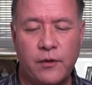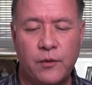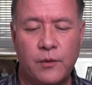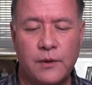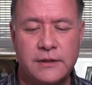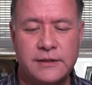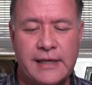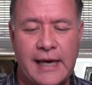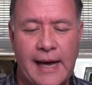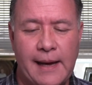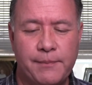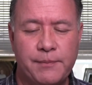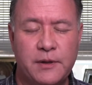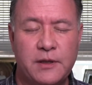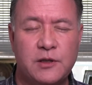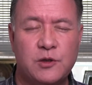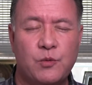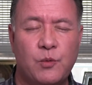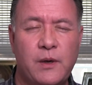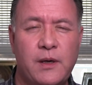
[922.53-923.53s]
And what's happened
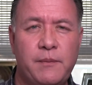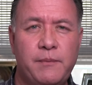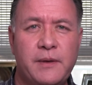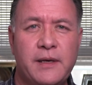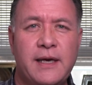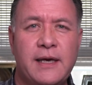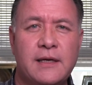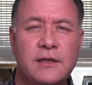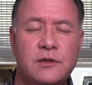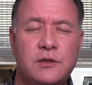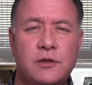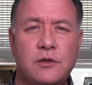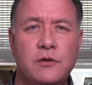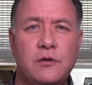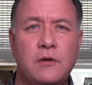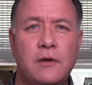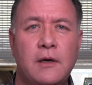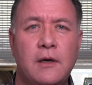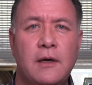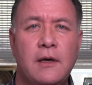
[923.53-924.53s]
is we begin
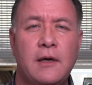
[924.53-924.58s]
to,